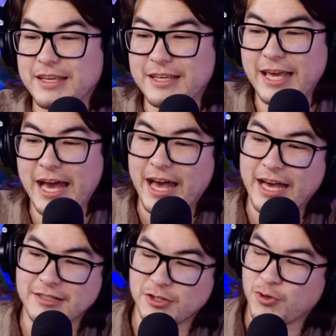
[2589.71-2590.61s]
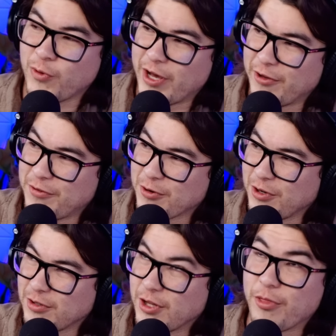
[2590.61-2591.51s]
Yeah, as a
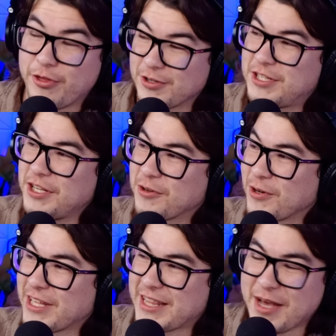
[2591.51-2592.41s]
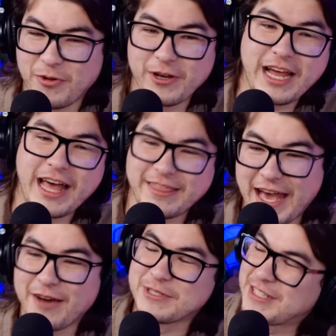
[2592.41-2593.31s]
13-year-old at that point,
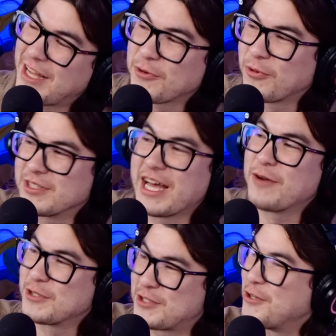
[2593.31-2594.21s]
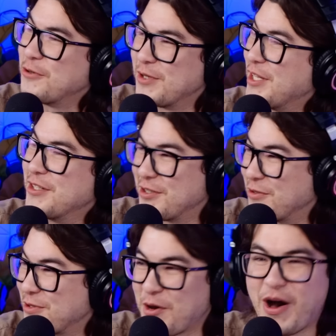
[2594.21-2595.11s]
that was not the world I was tuned
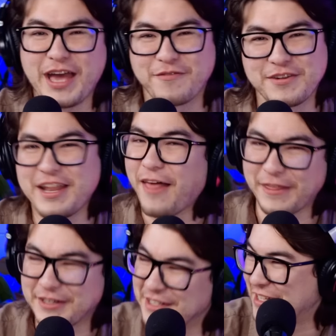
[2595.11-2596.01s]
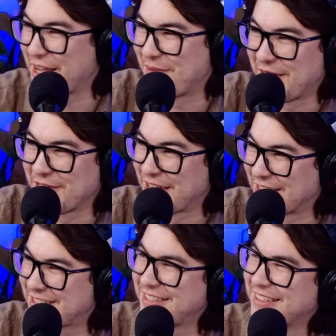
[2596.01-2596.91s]
into. So I have nothing to say about this.